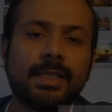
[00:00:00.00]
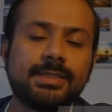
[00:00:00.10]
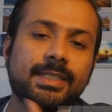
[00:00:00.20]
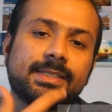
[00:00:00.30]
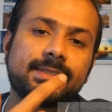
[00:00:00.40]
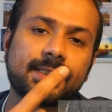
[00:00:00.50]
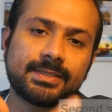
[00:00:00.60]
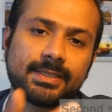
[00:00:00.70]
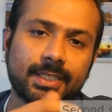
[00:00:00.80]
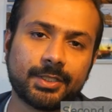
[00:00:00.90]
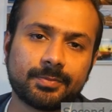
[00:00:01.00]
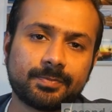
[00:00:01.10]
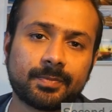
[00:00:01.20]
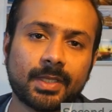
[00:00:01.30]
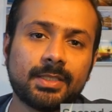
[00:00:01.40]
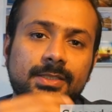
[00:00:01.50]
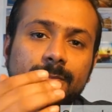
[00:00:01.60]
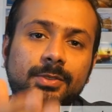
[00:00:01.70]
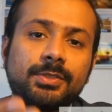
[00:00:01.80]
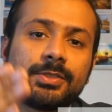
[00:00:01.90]
Let's take a second scenario.
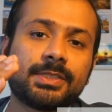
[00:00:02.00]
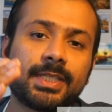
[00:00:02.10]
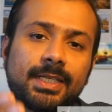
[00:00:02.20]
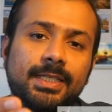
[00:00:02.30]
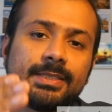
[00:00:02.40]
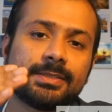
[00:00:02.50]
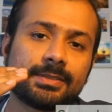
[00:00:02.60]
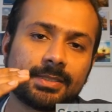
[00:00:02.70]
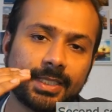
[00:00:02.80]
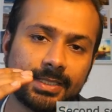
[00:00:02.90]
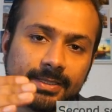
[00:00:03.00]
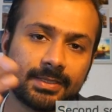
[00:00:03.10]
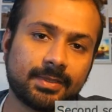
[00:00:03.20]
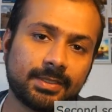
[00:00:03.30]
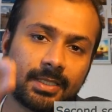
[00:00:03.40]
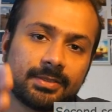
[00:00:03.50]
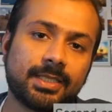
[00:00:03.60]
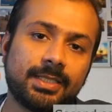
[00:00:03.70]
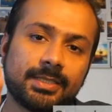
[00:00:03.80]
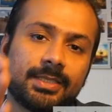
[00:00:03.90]
Suppose your salary is less than
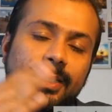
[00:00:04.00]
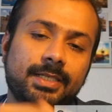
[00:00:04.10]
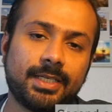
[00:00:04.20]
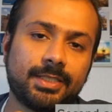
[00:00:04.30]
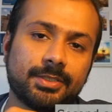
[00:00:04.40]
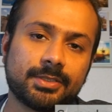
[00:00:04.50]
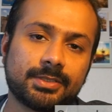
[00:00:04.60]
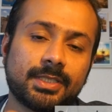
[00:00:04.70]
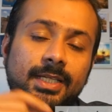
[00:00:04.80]
1888 euros